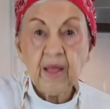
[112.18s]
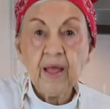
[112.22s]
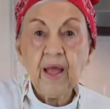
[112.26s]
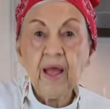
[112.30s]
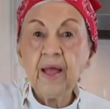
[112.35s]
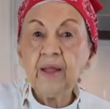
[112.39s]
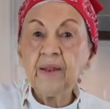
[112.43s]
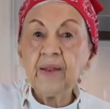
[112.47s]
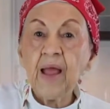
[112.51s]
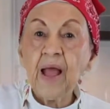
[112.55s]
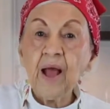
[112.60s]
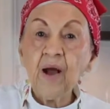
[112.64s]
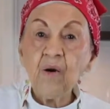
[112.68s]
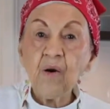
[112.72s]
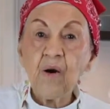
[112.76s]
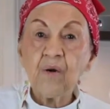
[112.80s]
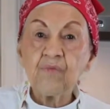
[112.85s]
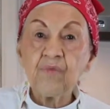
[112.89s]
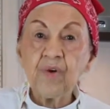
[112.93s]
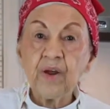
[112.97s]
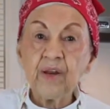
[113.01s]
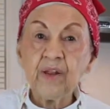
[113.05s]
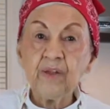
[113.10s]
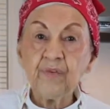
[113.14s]
And now I'm
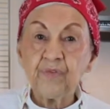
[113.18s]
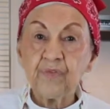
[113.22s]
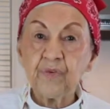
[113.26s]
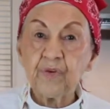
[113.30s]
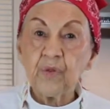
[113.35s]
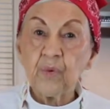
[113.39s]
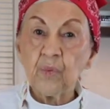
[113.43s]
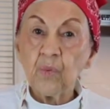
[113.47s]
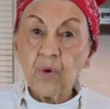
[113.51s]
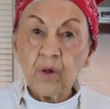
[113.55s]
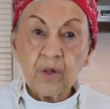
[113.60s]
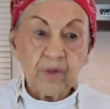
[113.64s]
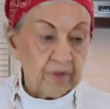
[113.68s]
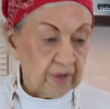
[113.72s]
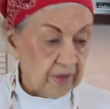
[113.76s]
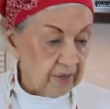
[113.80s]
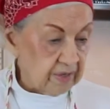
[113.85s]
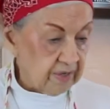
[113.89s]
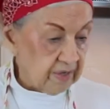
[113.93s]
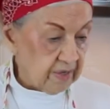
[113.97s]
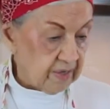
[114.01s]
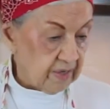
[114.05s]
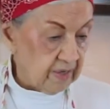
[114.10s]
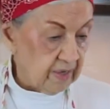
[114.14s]
ready for the
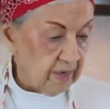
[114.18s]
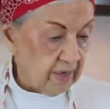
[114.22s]
walnuts.